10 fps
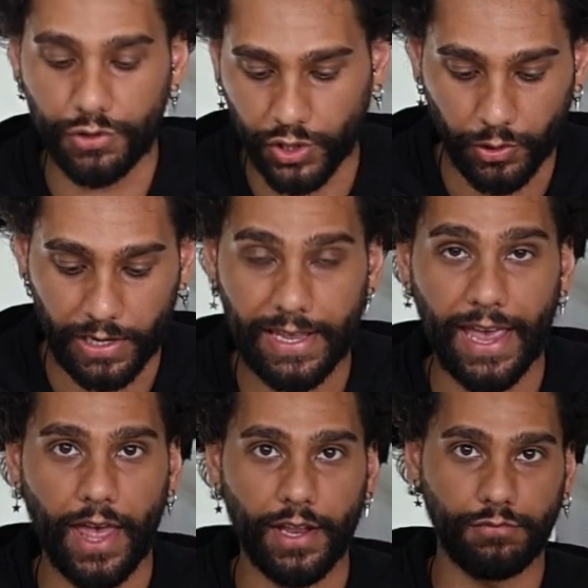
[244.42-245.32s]
totally
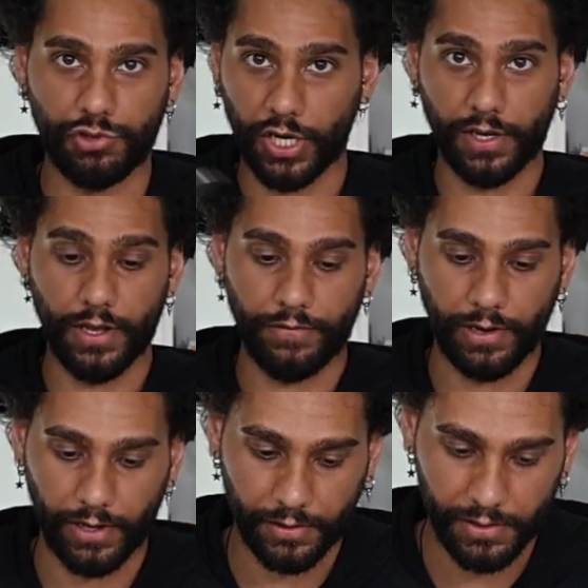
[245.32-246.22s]
can chuck in the oven
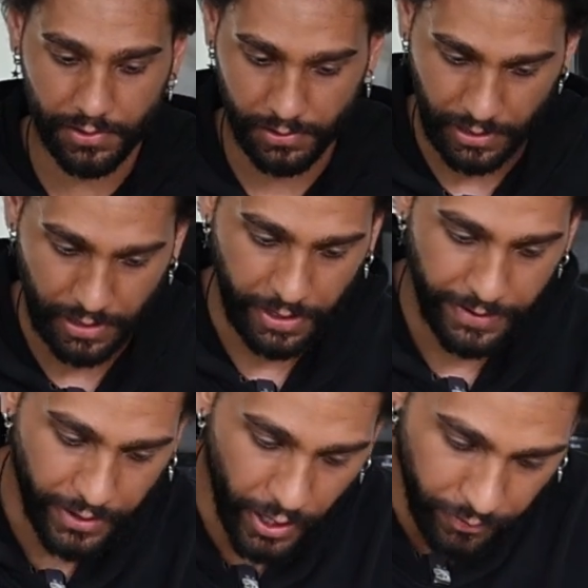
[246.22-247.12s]
like this.
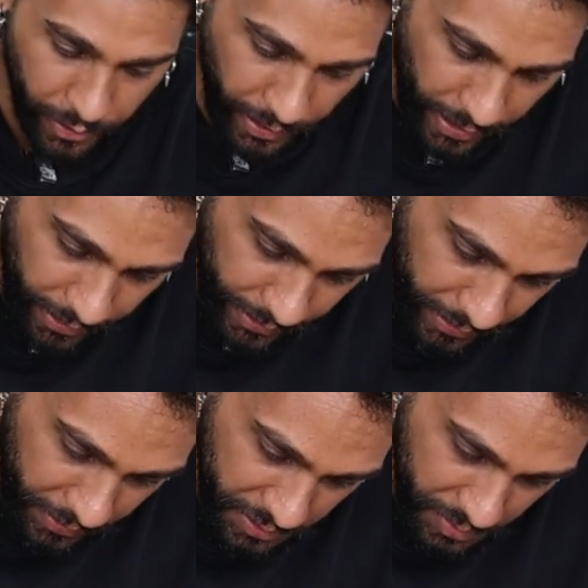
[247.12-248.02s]
However, I like
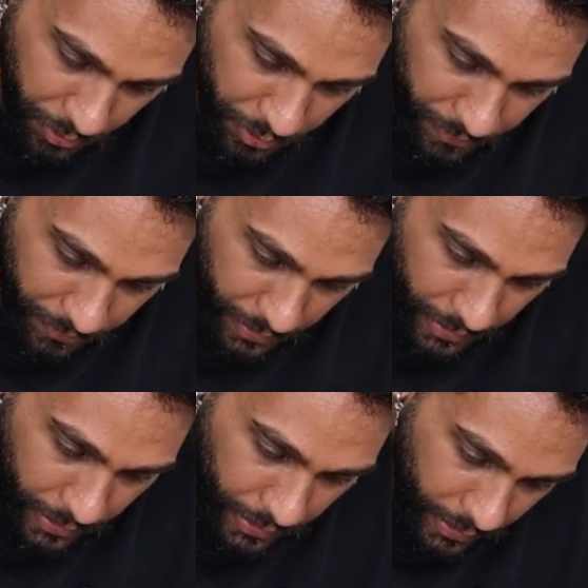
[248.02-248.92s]
getting a spoon
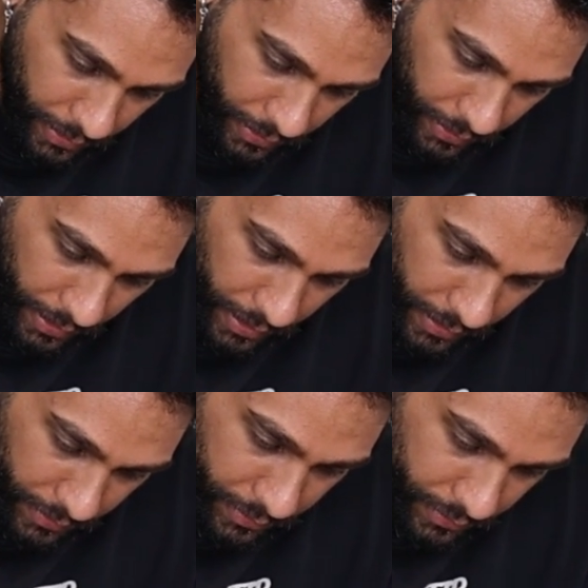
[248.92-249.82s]

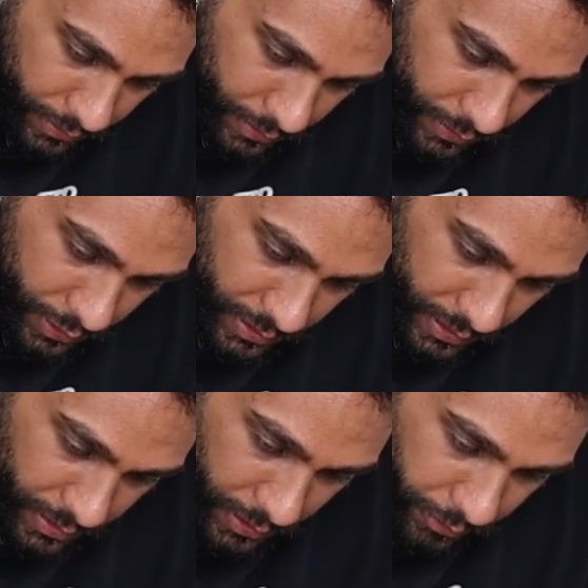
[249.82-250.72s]
and just
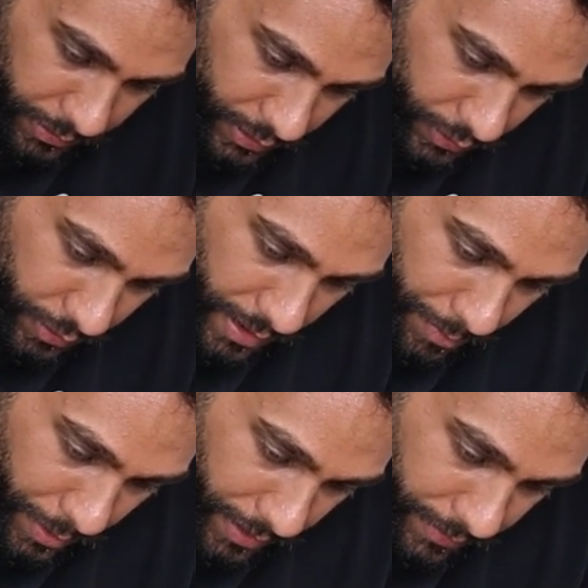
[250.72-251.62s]
continuing to do
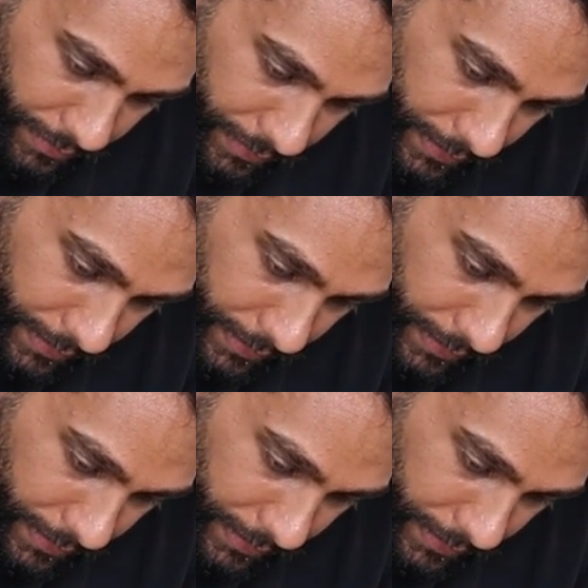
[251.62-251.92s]
that pattern,